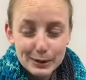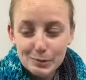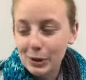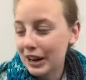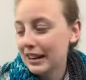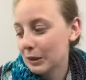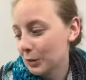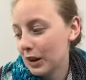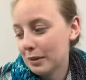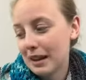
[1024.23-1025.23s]
important and
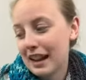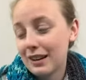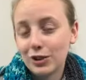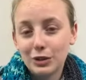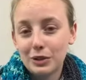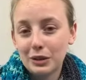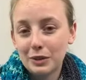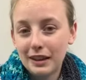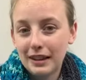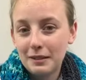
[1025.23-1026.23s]
what am I actually going to
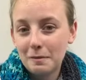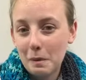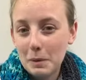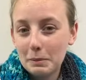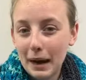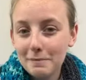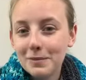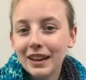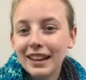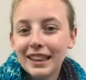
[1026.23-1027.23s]
work on? But
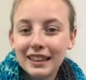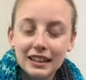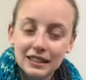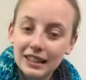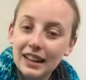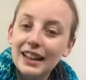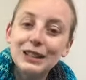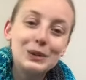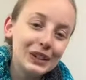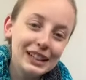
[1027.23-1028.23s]
I think
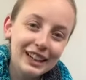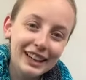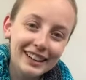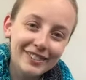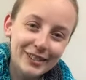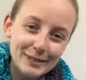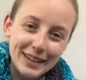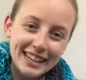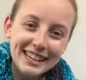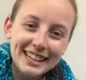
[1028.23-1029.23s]
it's really good for
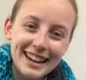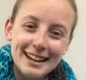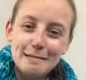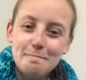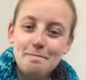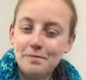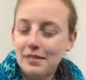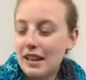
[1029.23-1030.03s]
me, and